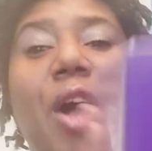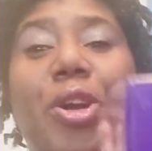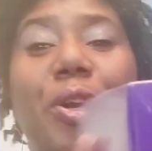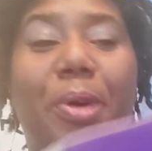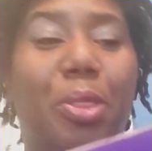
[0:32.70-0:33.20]

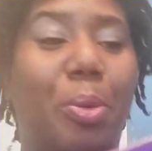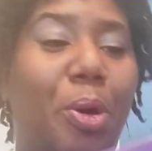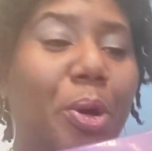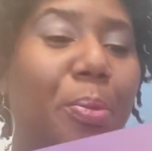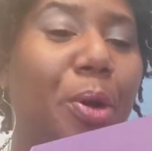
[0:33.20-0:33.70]
heard about the
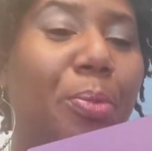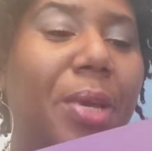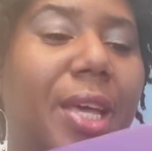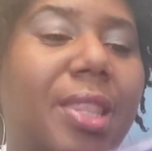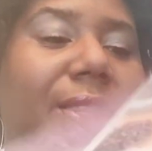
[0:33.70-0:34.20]
Welcome Home
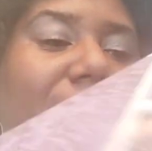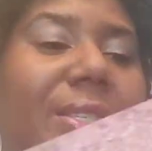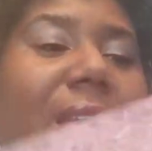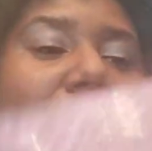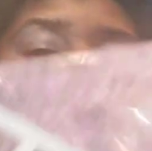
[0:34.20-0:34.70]
Kit, this
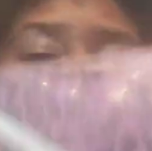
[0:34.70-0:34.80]
is how it